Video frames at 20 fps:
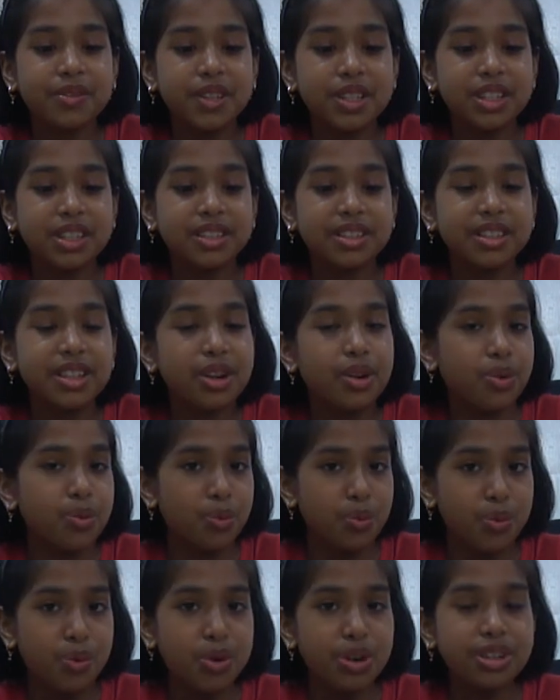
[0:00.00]
which is the
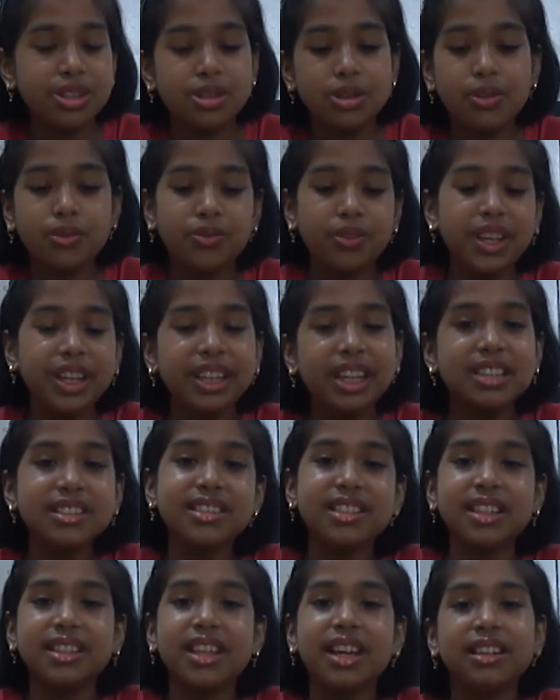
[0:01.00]
root. So we
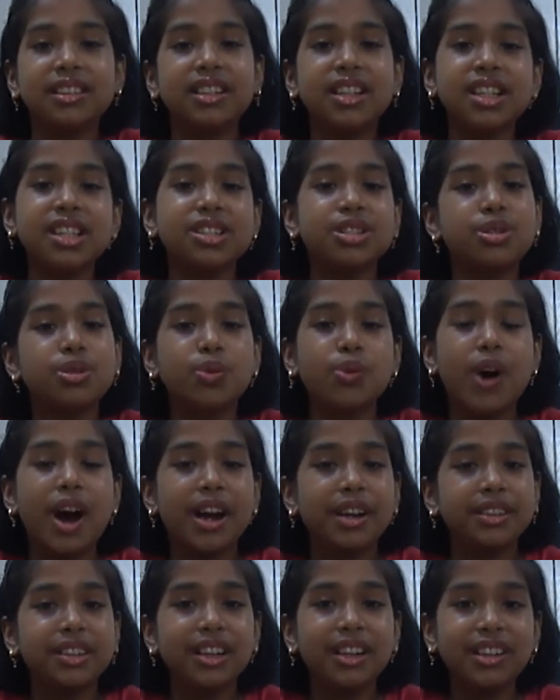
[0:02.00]
can say that these two
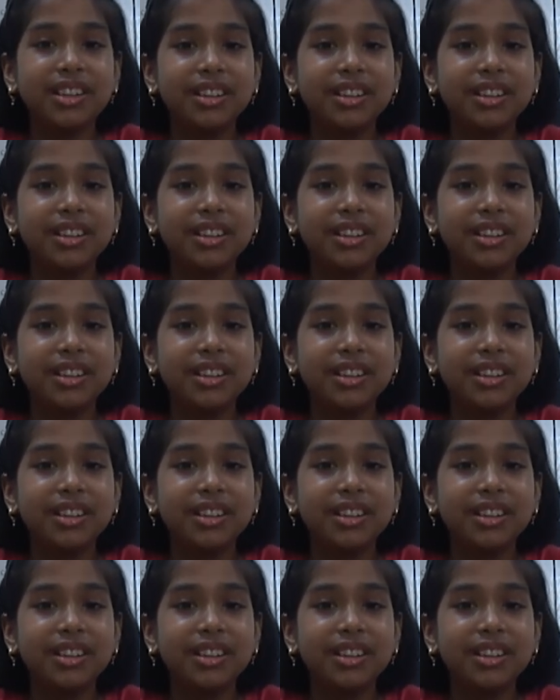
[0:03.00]
are the